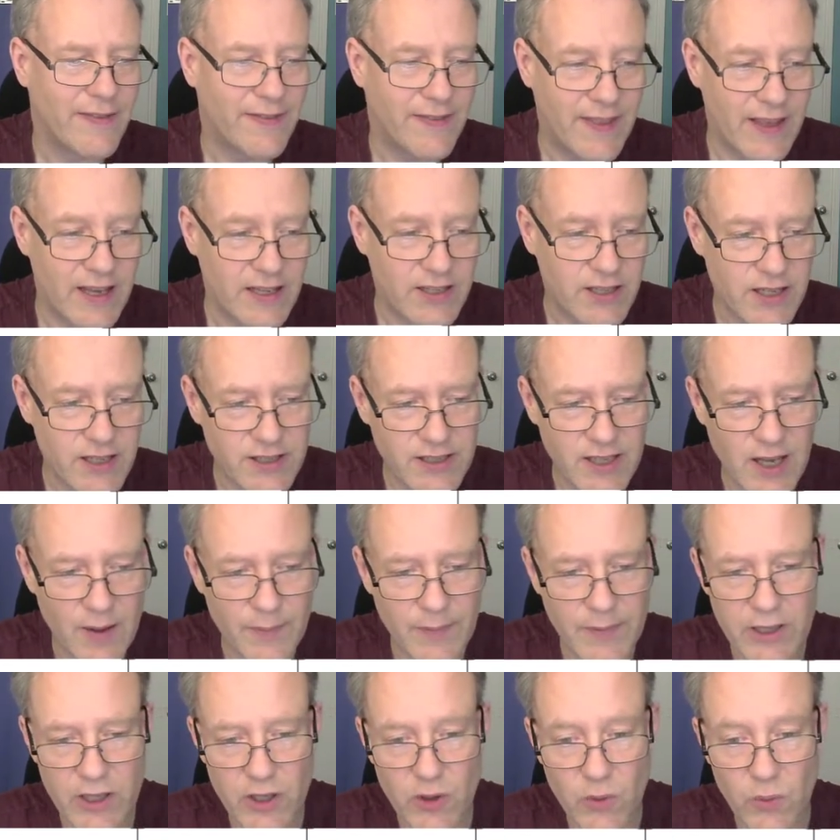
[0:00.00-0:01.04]
This is
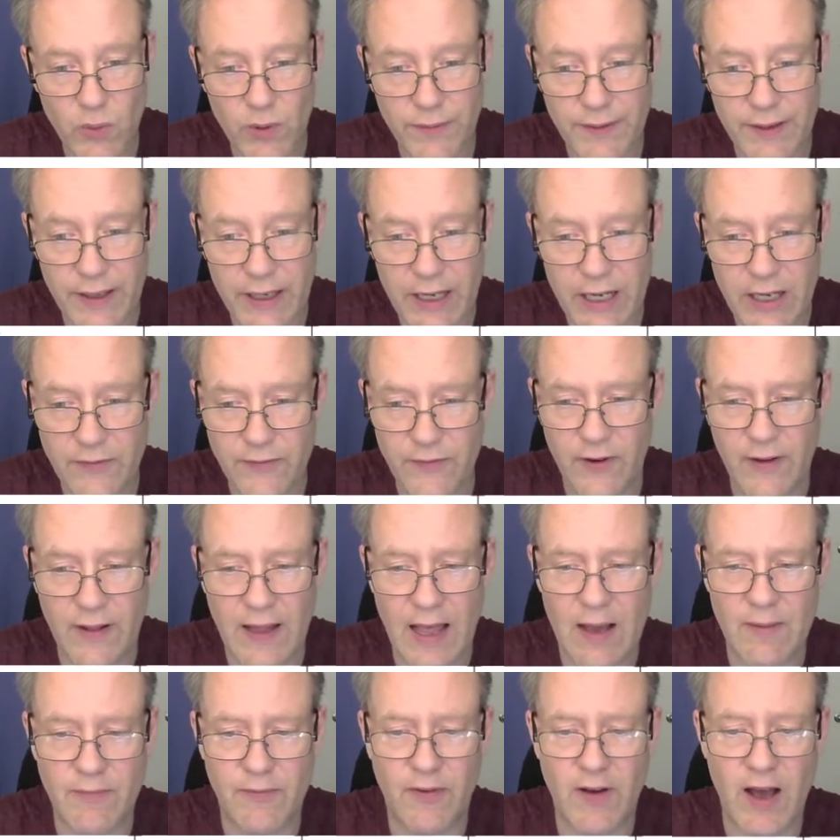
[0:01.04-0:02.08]
something you will need for
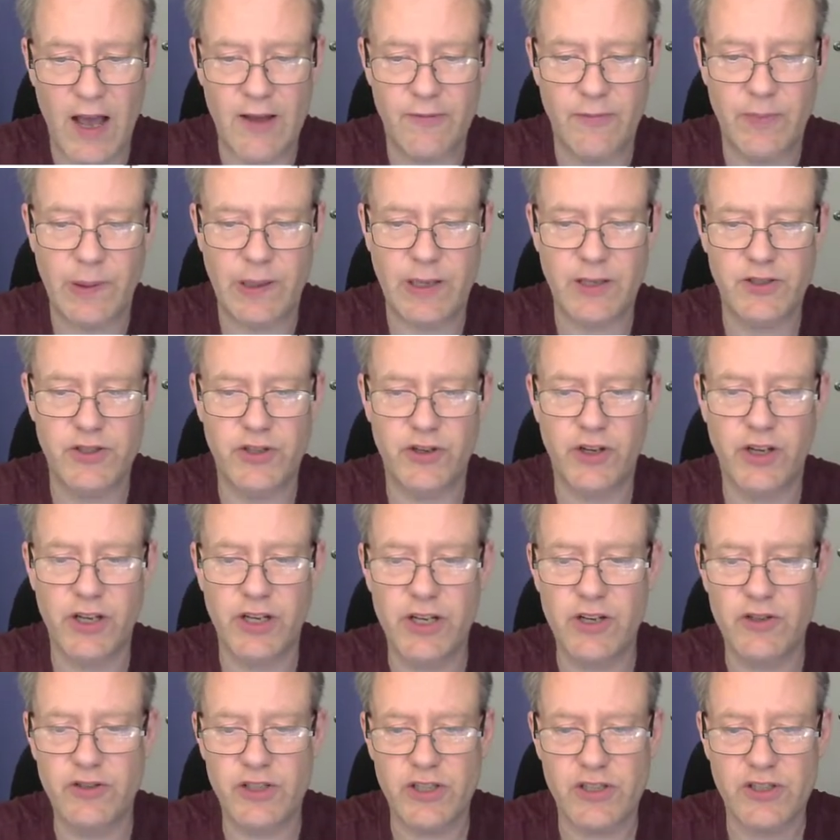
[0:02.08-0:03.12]
Lab 5 because you're going to
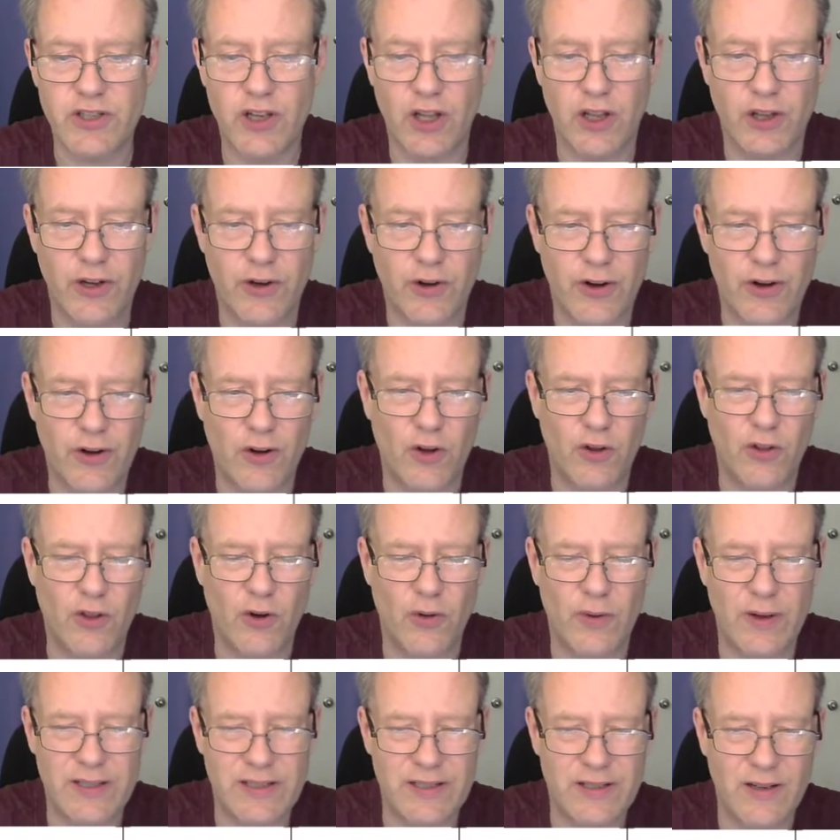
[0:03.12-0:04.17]
use a solenoid,
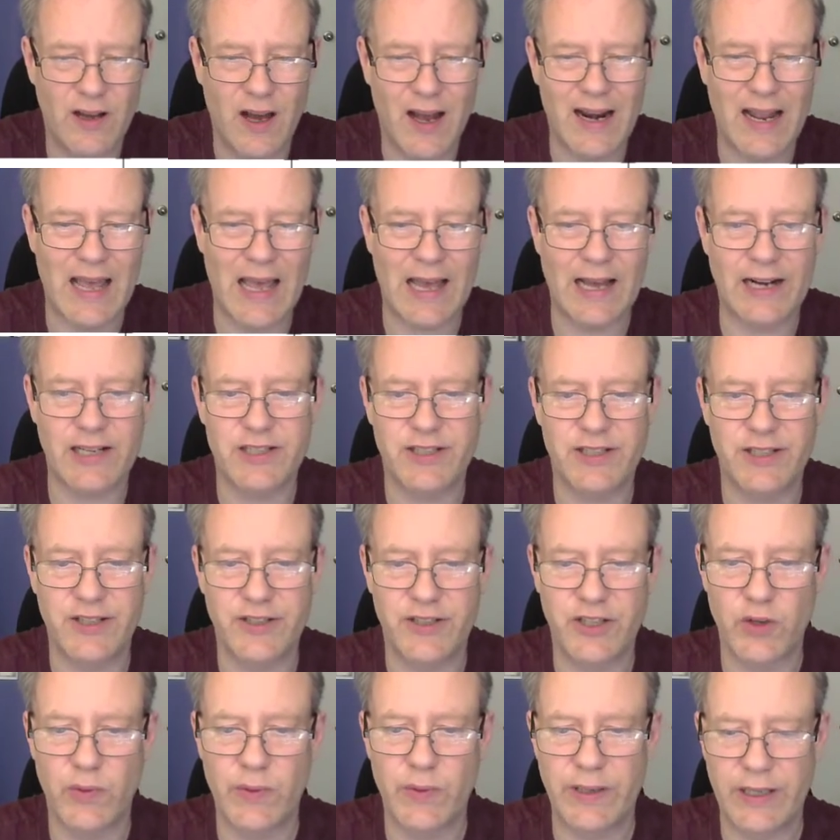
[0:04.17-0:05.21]
although it's not actually
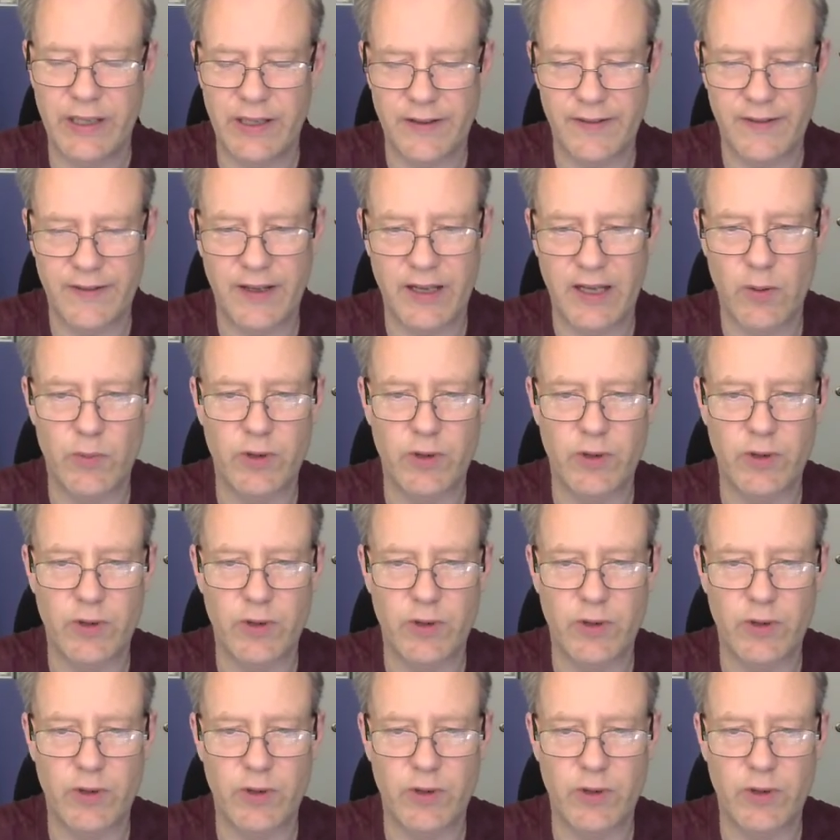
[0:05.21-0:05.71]
doing anything.